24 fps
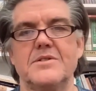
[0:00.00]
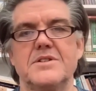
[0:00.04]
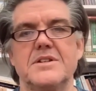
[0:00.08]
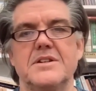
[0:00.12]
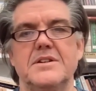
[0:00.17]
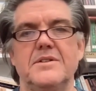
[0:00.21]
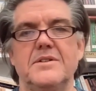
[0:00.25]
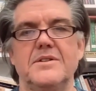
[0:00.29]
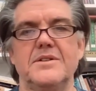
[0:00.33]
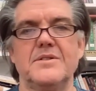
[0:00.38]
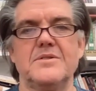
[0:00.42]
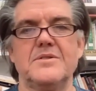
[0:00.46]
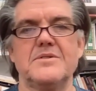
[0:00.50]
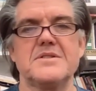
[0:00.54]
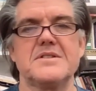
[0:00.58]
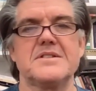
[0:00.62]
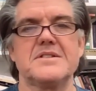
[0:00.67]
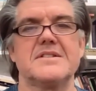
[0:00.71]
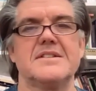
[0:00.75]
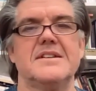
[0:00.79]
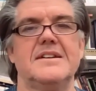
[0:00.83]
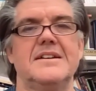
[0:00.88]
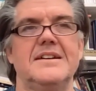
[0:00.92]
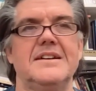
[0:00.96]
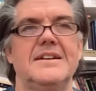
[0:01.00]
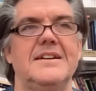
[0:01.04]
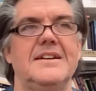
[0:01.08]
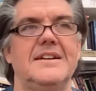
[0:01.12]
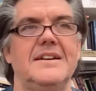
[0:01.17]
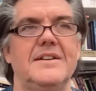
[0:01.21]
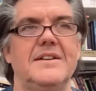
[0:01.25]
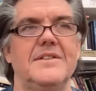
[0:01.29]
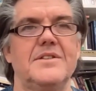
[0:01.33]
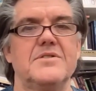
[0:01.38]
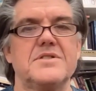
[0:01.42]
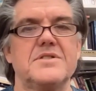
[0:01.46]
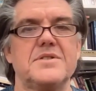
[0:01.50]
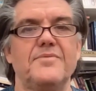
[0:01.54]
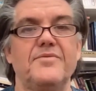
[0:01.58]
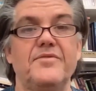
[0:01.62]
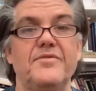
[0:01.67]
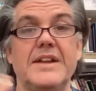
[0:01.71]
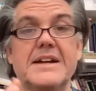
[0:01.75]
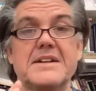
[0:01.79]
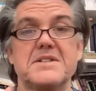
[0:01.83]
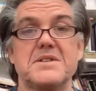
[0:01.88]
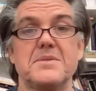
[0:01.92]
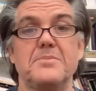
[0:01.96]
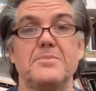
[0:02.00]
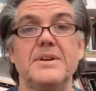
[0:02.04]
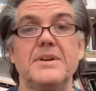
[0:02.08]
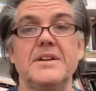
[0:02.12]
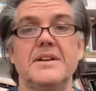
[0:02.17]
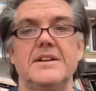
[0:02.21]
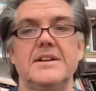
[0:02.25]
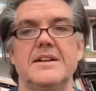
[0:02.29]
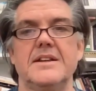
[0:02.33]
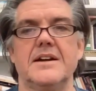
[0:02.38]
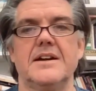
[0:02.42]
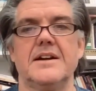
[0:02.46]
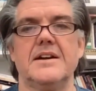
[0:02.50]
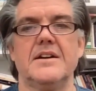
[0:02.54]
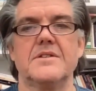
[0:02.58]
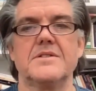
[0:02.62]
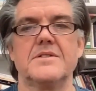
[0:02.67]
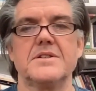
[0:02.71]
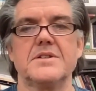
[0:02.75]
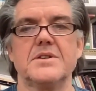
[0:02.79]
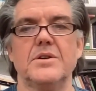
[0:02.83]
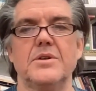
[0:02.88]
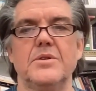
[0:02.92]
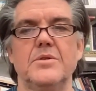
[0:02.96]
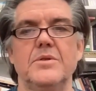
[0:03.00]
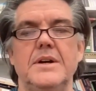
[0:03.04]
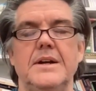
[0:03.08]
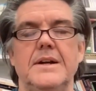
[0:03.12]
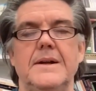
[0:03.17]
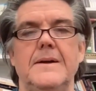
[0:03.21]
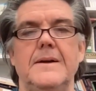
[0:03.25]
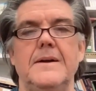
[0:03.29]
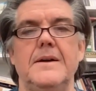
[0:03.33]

There's some flexibility there. So